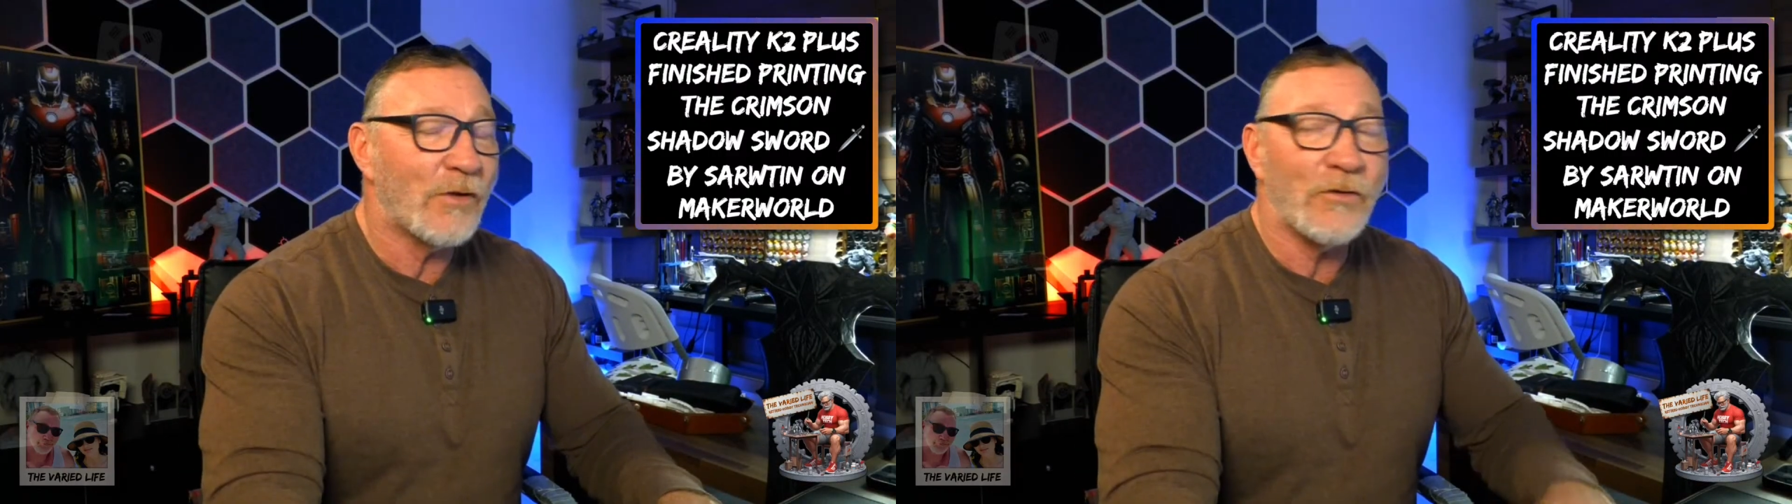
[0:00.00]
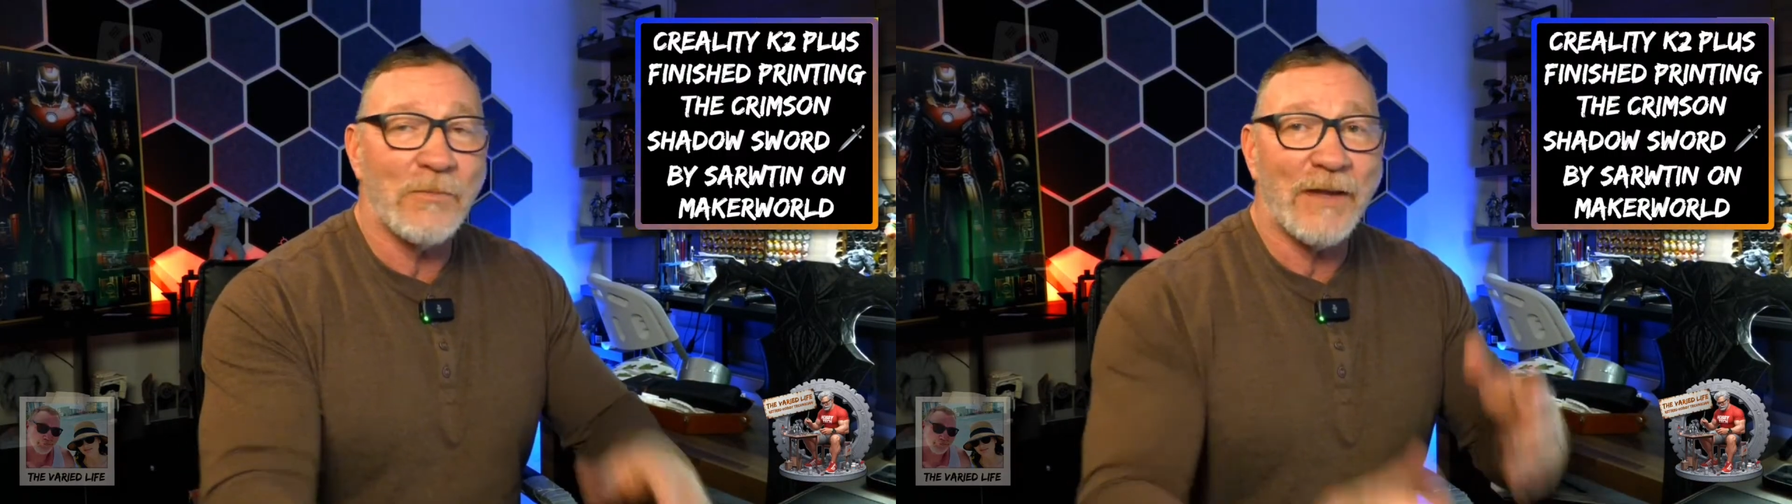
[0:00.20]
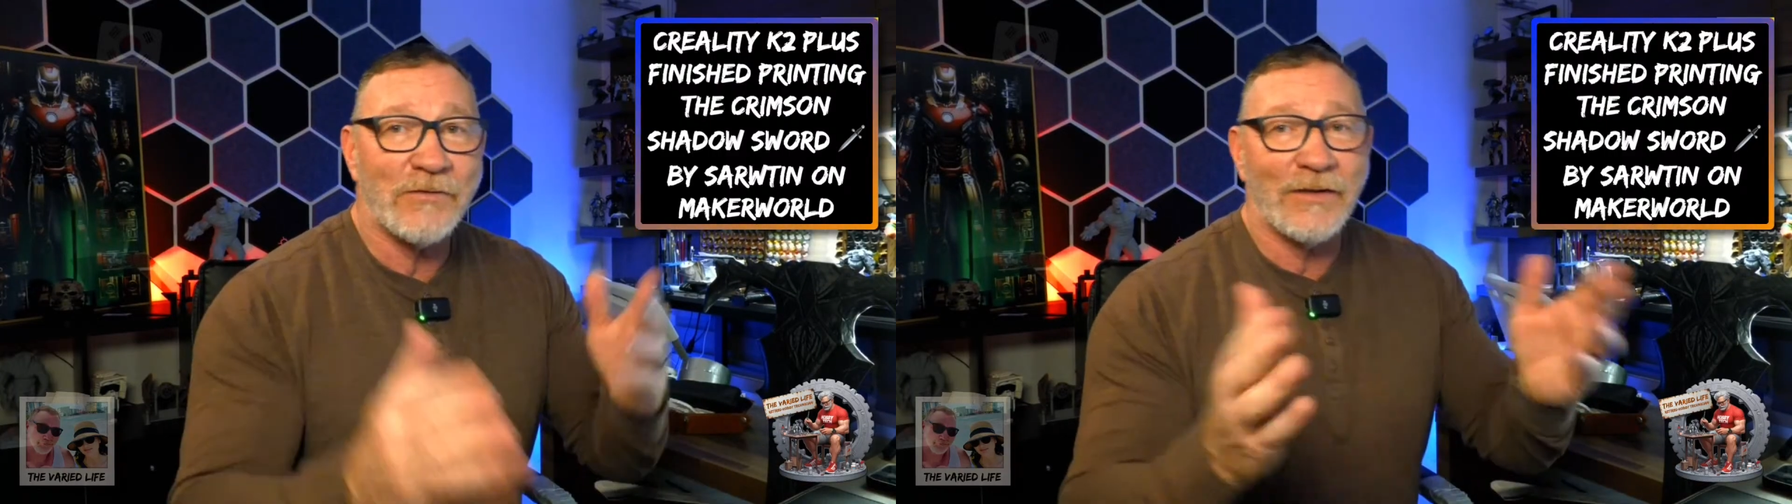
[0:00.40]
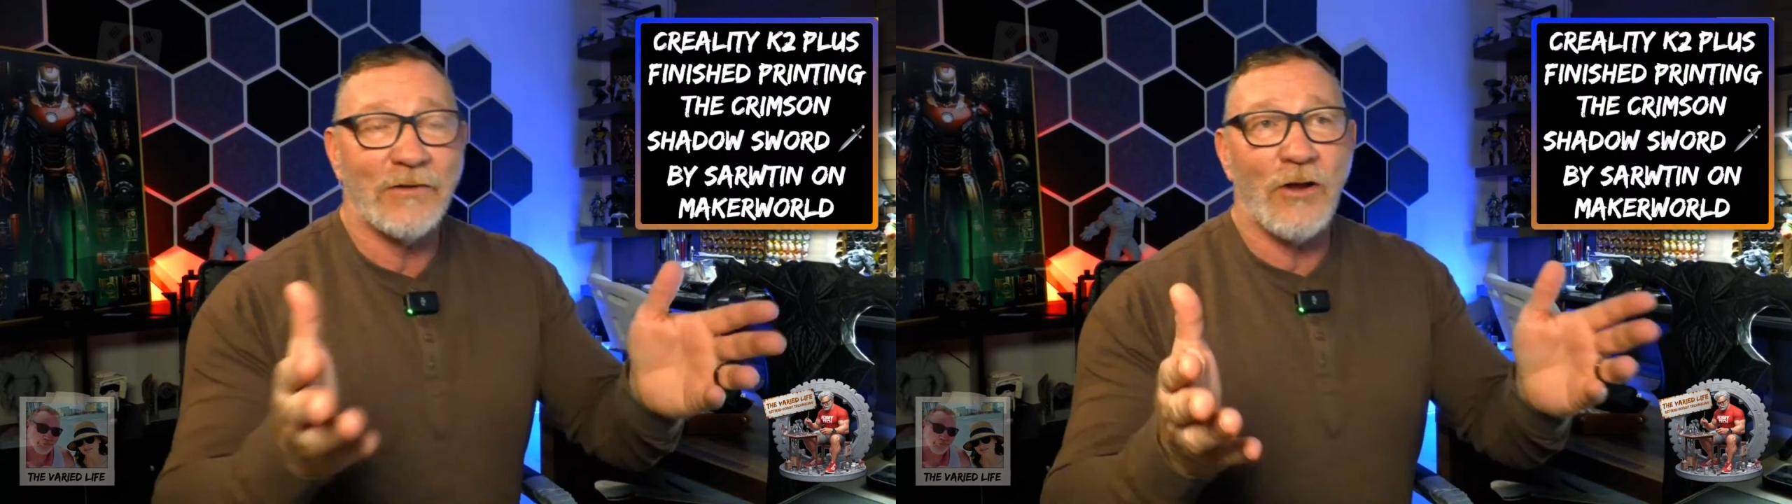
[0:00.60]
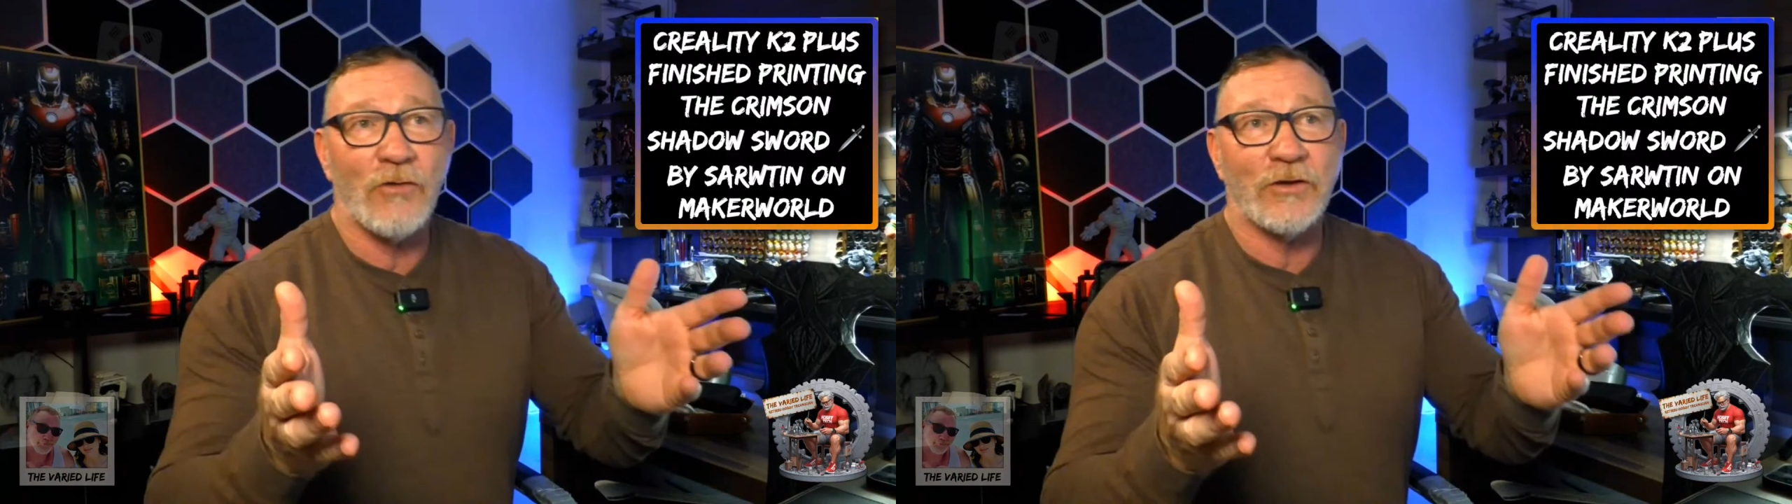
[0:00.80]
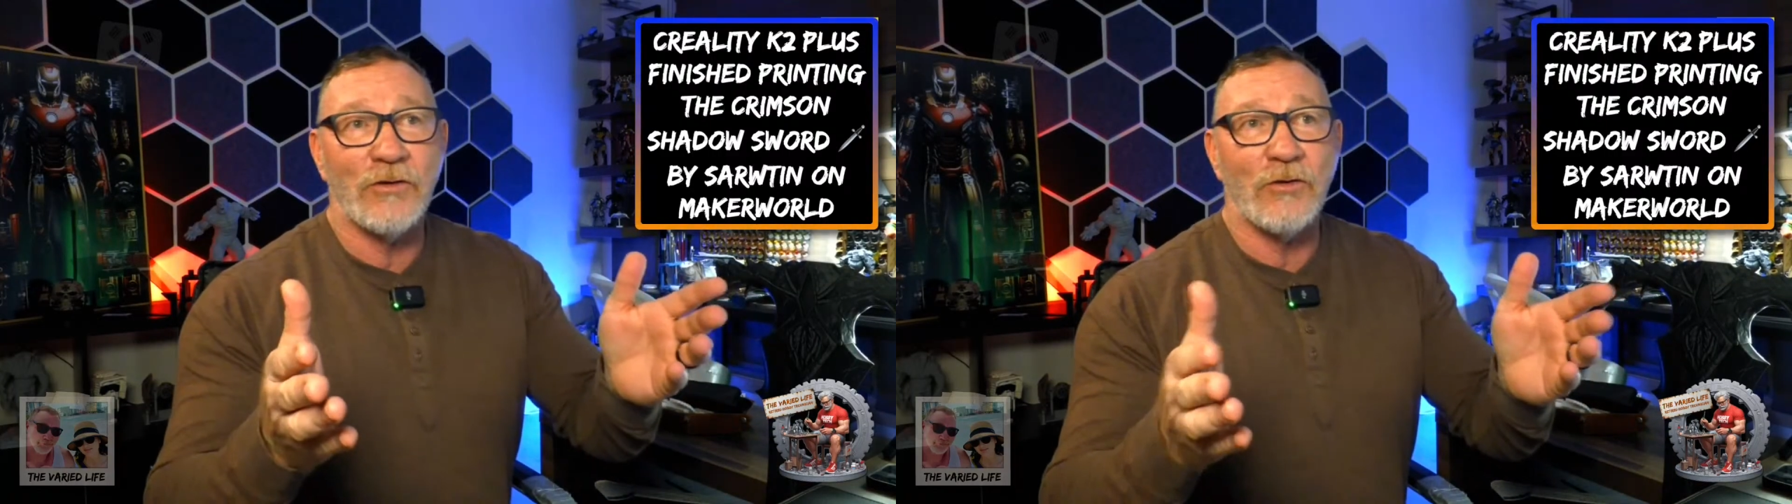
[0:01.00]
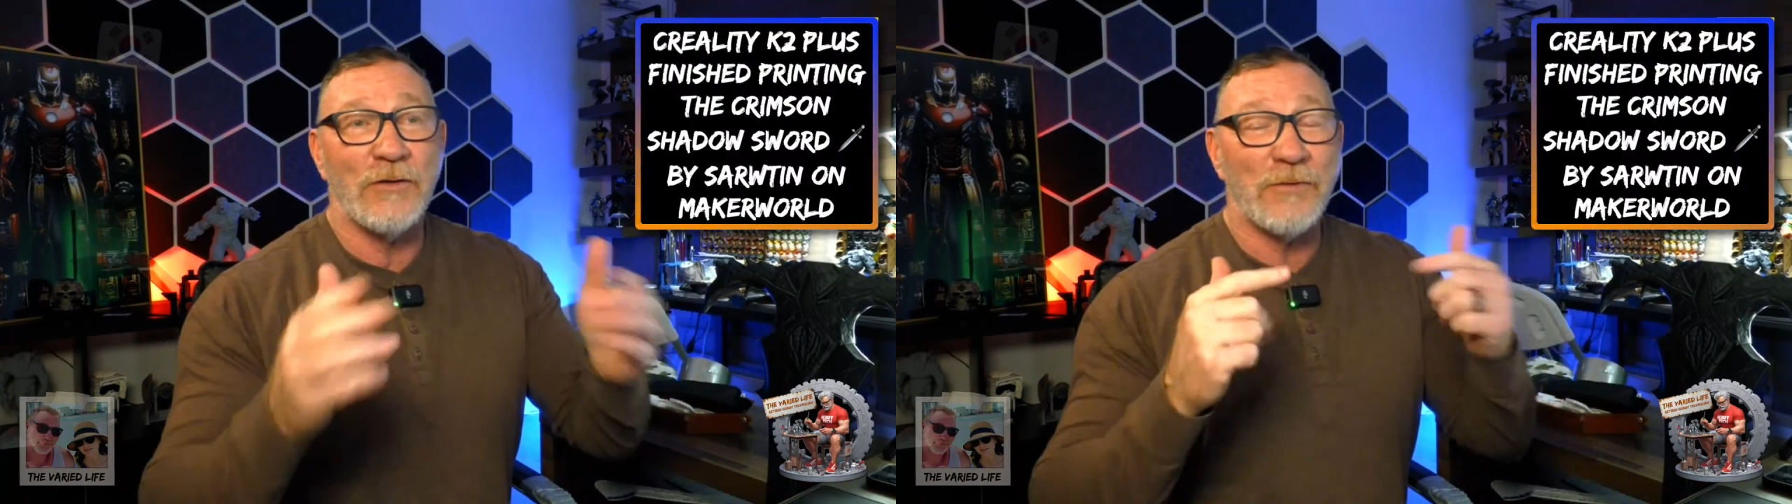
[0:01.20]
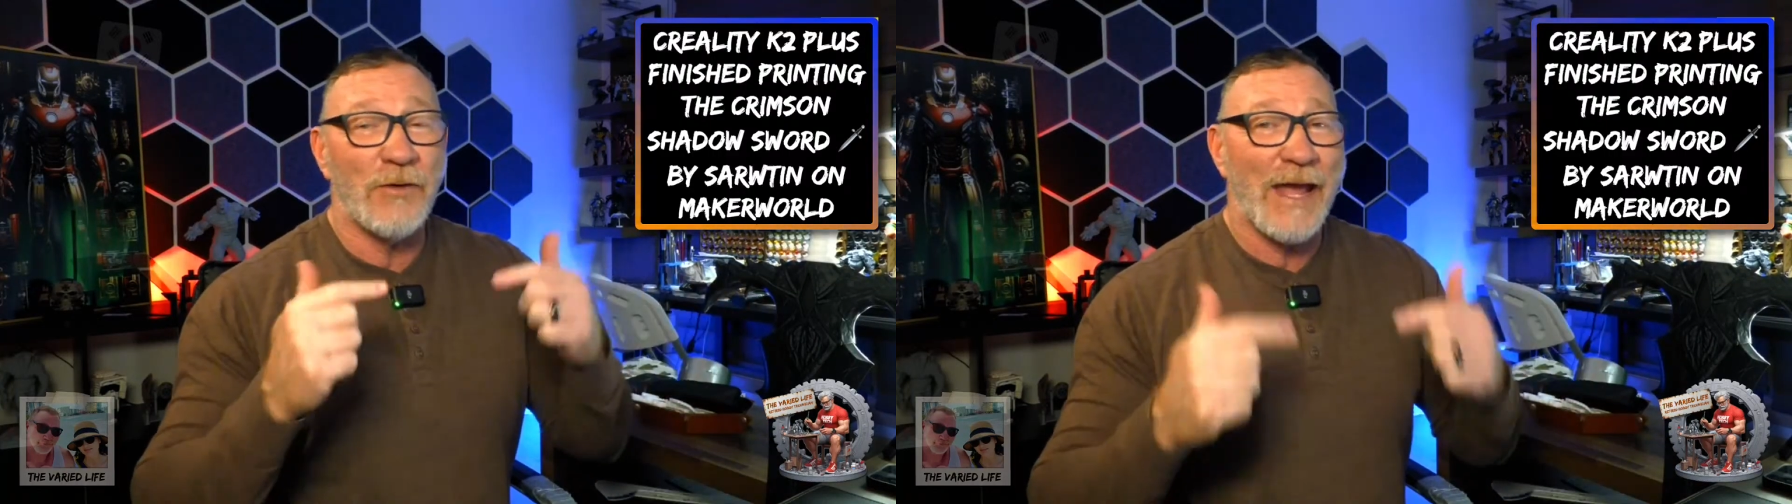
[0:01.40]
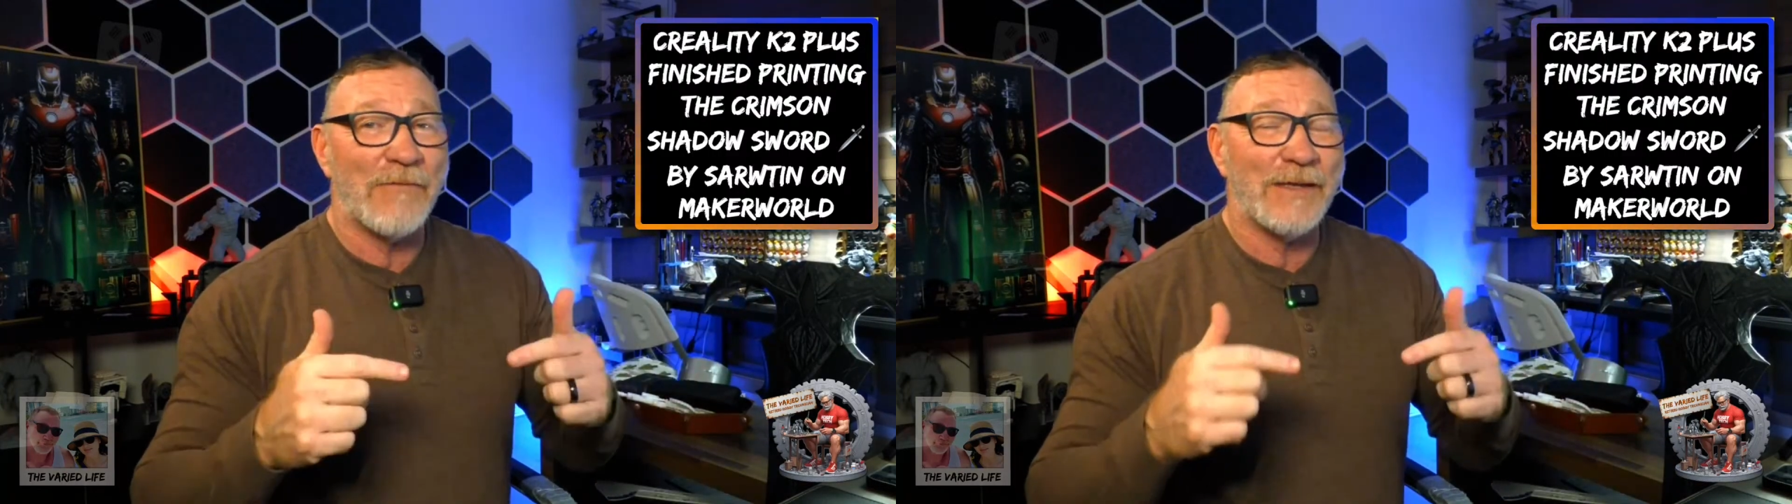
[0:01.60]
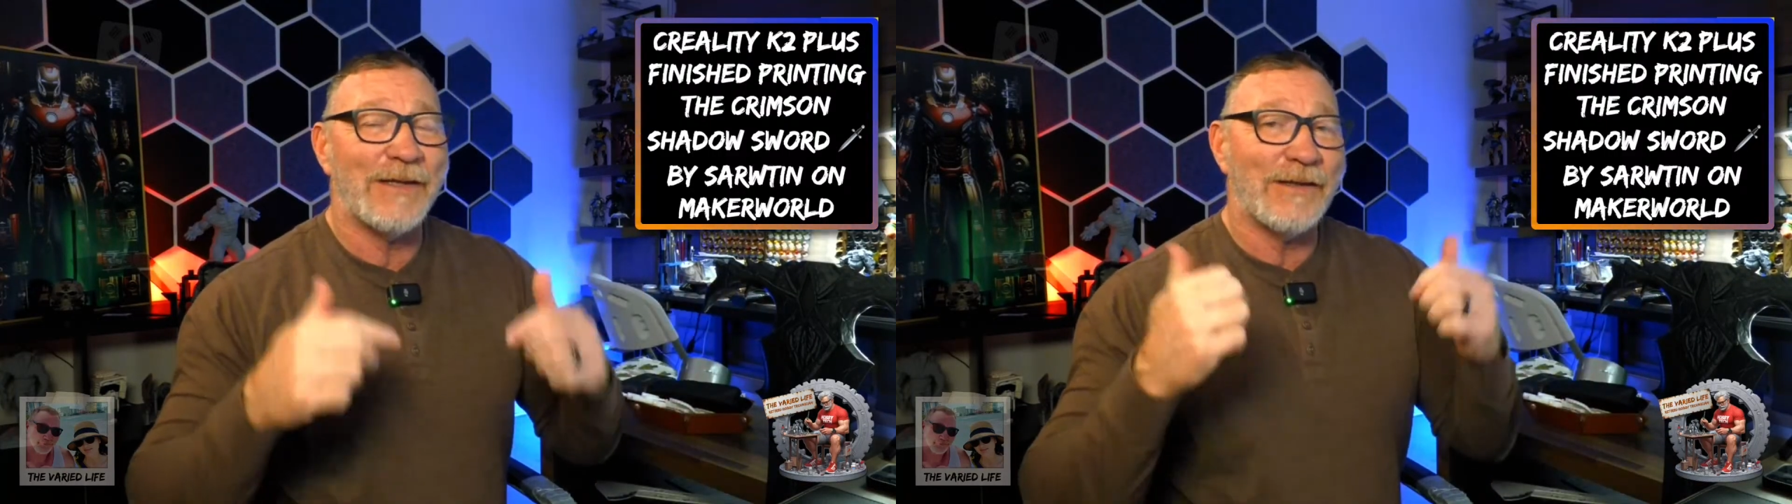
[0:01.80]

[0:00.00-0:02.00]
So the best thing you all can do, if you haven't,